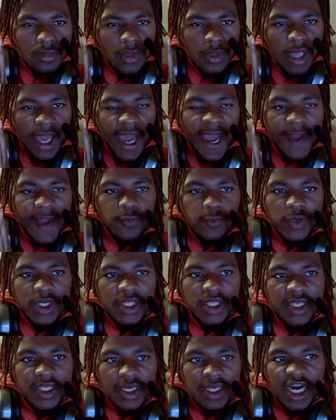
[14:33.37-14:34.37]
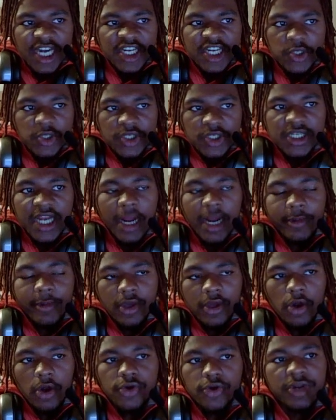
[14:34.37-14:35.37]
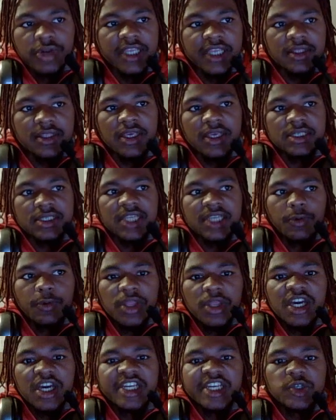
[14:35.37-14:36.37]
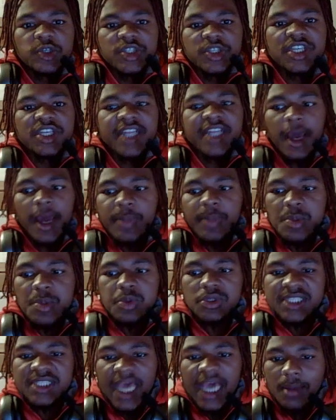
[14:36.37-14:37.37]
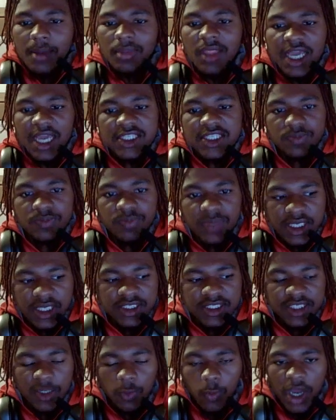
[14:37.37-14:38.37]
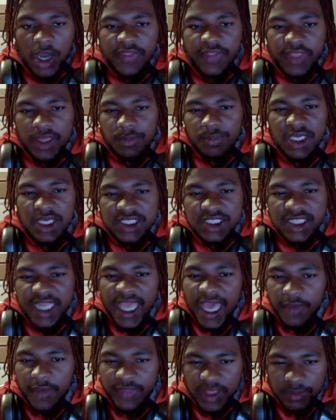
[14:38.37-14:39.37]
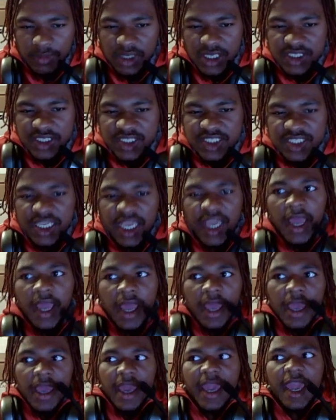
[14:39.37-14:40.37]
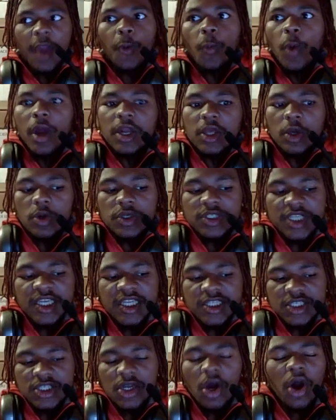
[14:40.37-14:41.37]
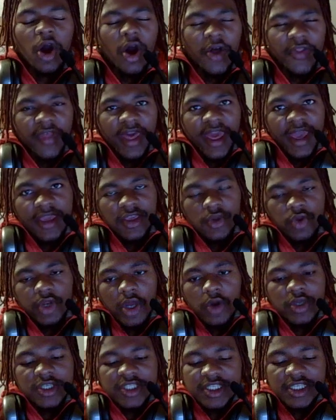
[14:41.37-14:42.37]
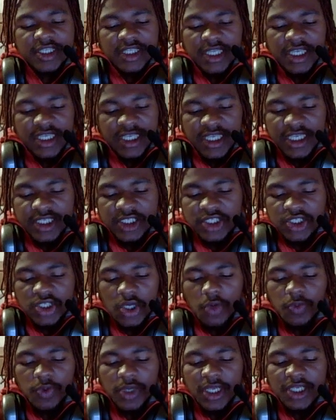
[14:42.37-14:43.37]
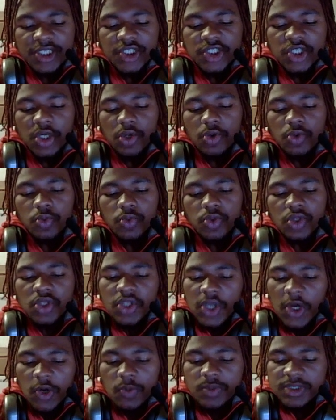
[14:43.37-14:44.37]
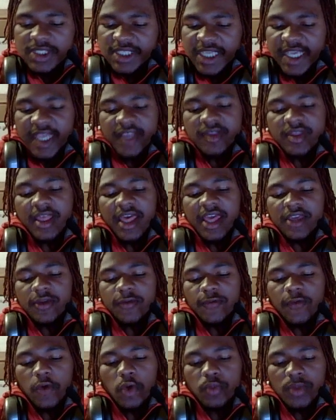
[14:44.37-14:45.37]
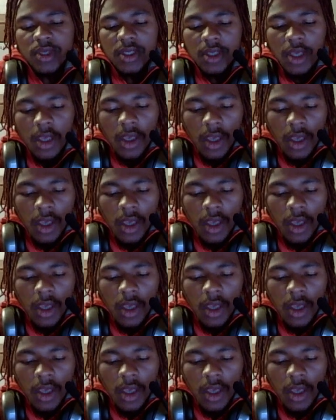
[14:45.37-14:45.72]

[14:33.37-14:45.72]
I really understood how we co-create things. I really understood how people's timelines mix and why they mix and how they mix and what goes into all that. You know, it's just it's so dope seeing that. You feel me?